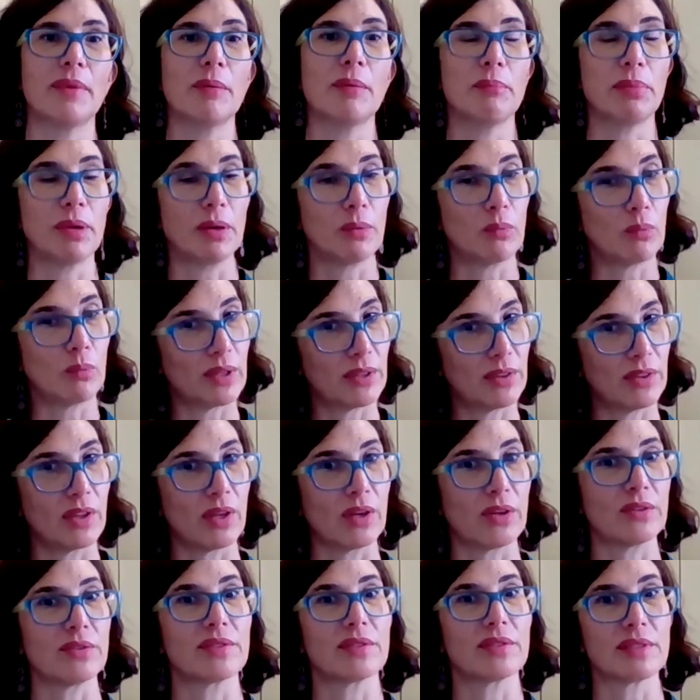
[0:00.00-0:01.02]
but with
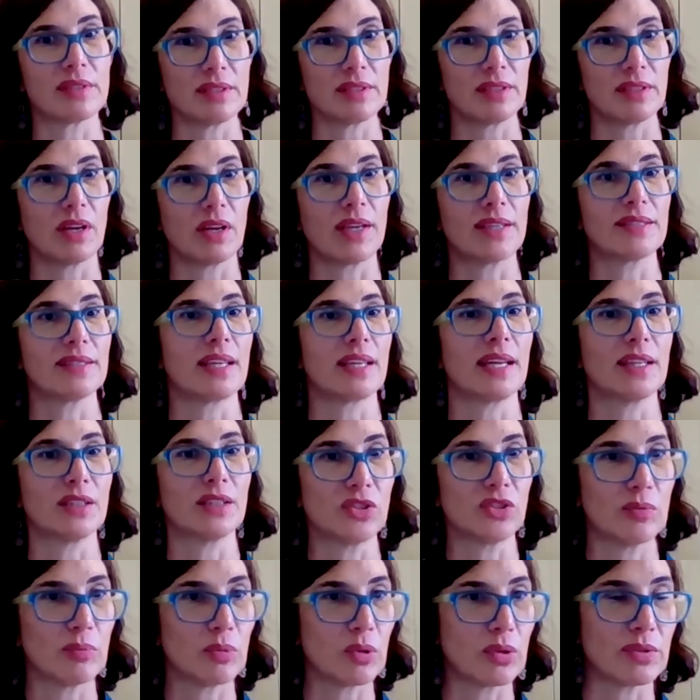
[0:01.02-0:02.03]
those nice
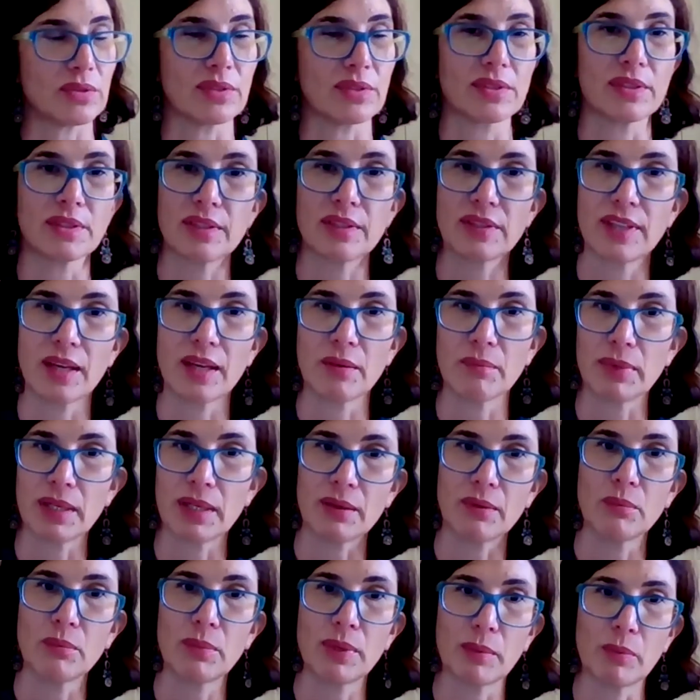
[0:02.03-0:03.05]
attributes that we
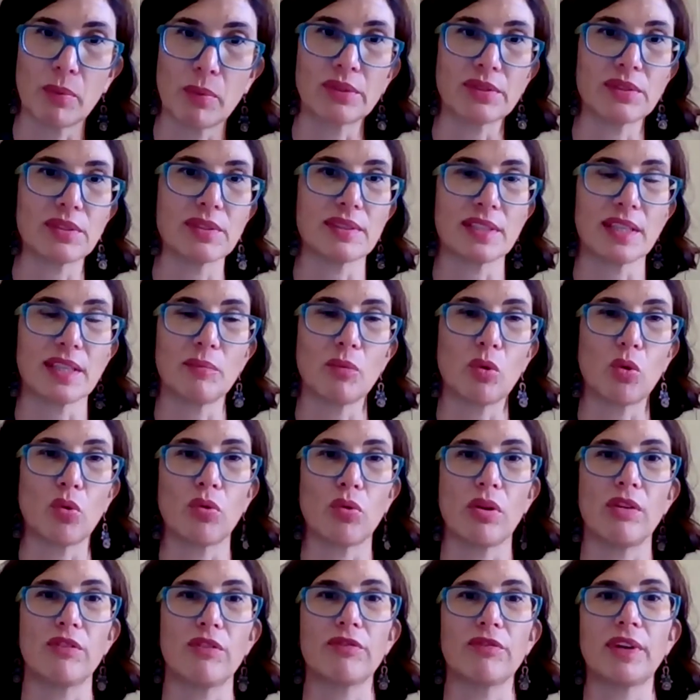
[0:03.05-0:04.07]
want to see more
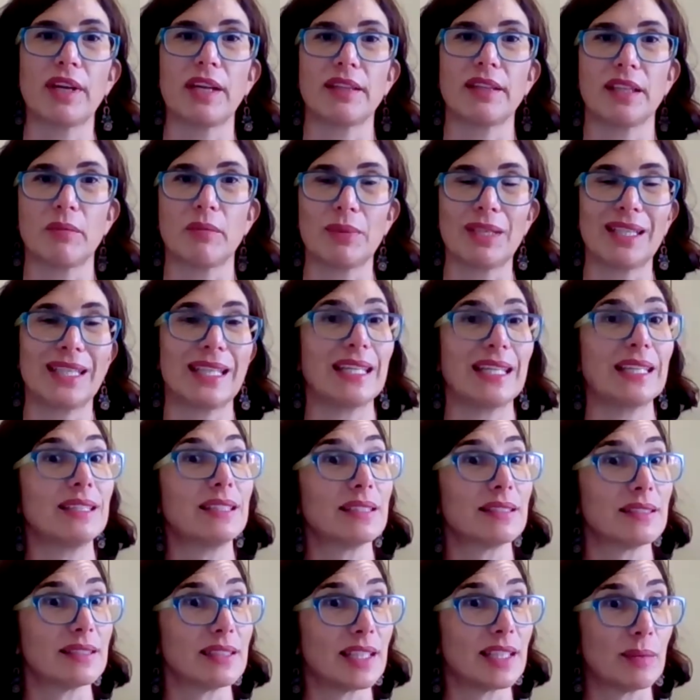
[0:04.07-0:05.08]
of and that we need
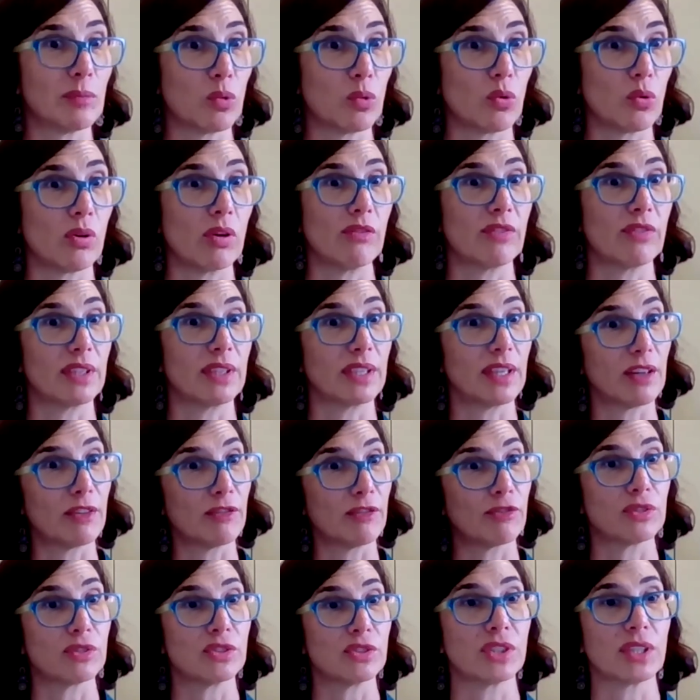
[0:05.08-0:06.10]
to see more of in our
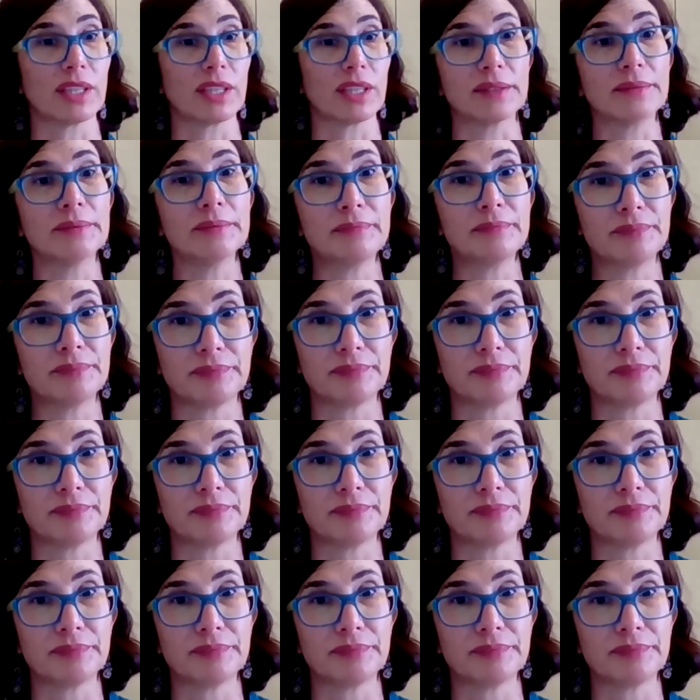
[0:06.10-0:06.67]
food chain.